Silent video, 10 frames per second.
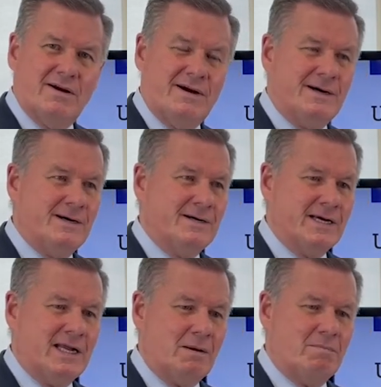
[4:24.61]
Uh,
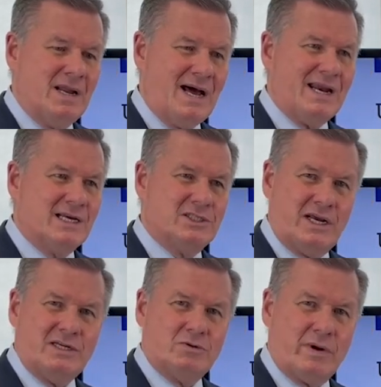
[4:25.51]
and I'm not
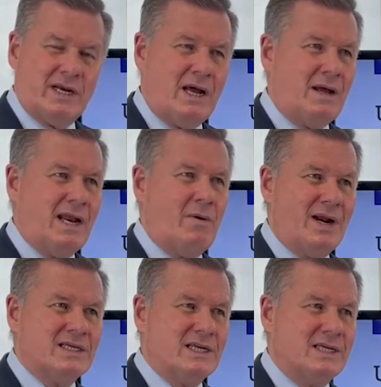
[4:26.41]
exaggerating. I, now,
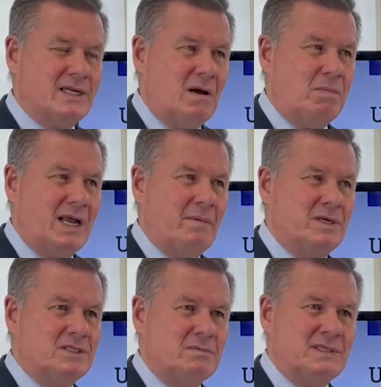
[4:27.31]
when I say double, I
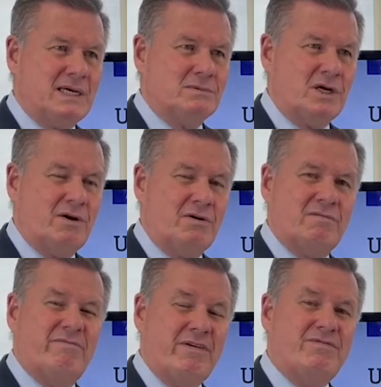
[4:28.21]
mean sometimes
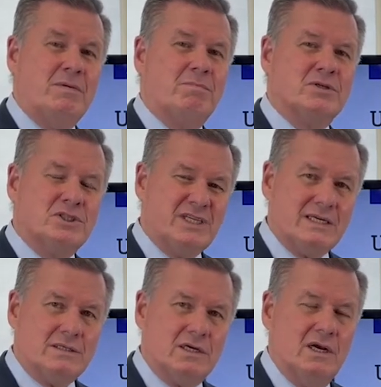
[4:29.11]

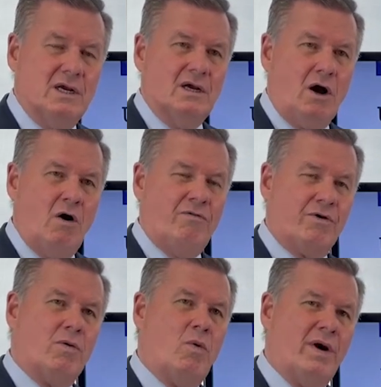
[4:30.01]
150%
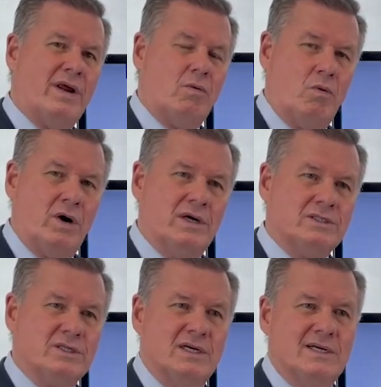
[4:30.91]
over what it
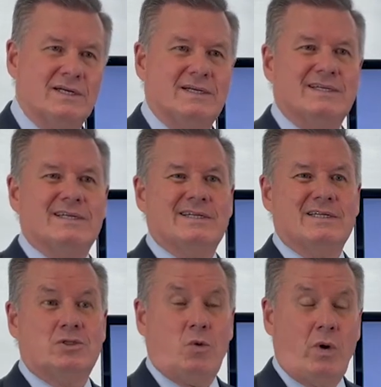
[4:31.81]

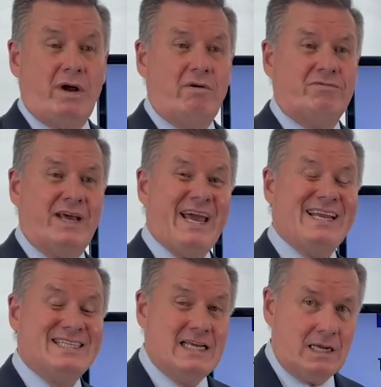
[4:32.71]
was 12 to
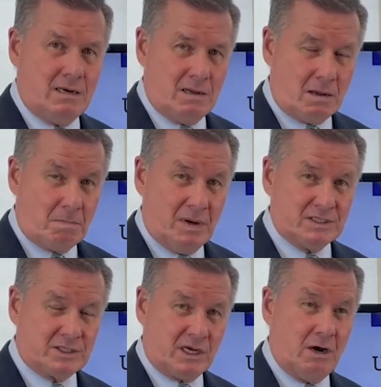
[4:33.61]
18
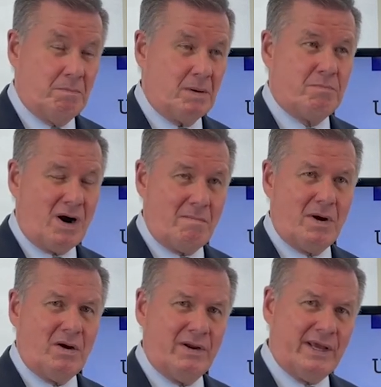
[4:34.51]
months ago, but
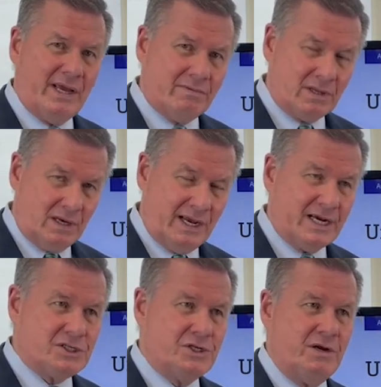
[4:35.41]
primarily in the
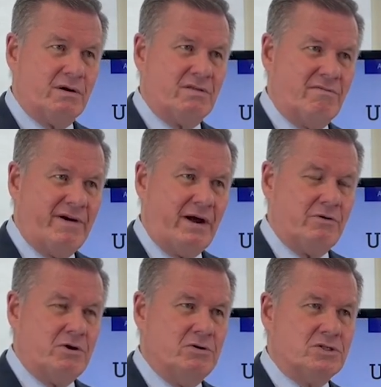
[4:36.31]
last year, the
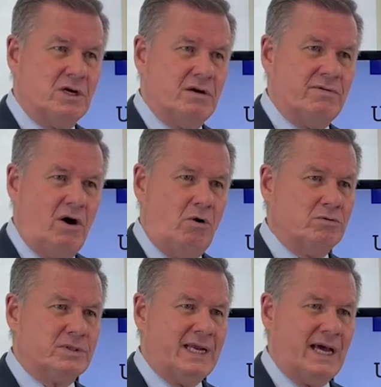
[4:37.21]
values of
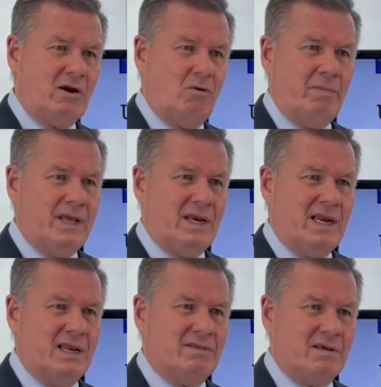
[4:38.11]
homes. Now, I don't mean
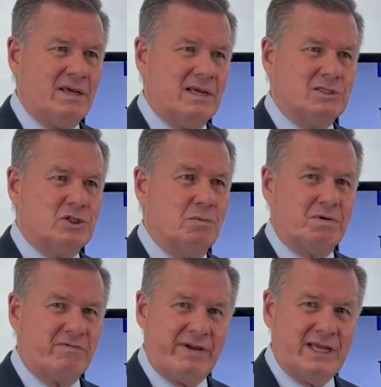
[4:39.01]
anything
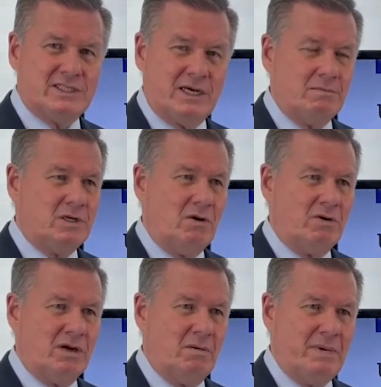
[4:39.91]
super fancy. I'm
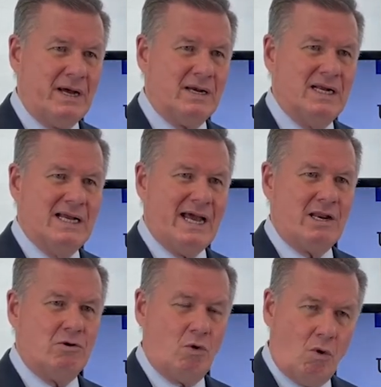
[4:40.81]
talking about a
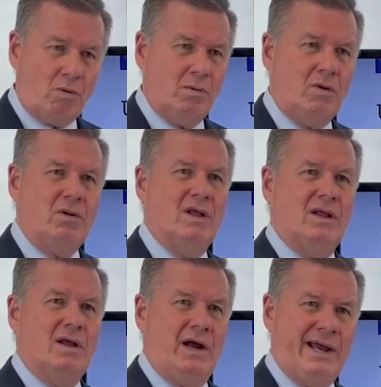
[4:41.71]
normal
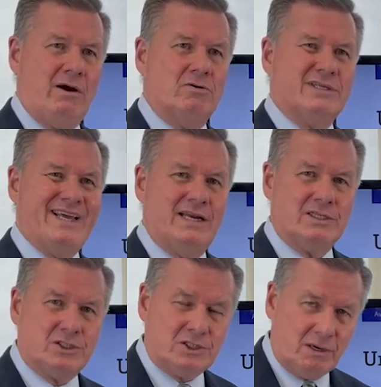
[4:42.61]
house in a
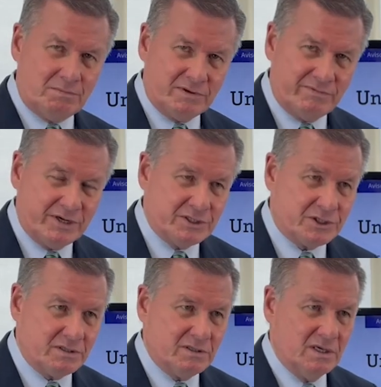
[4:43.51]

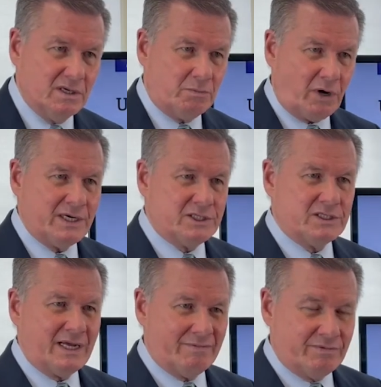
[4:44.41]
subdivision.
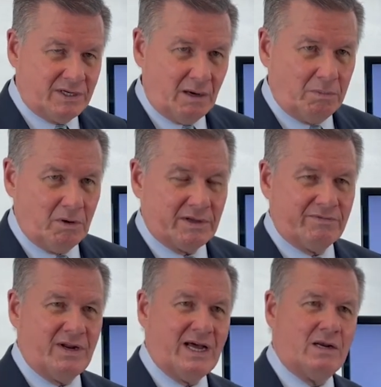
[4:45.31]
Prices have doubled,
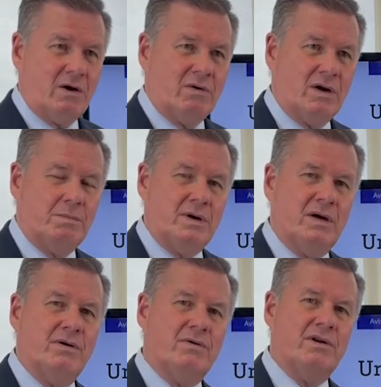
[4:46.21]
if not gone up
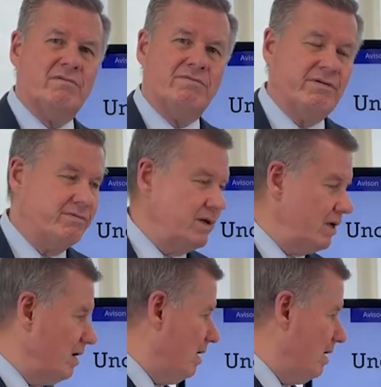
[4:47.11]
150%.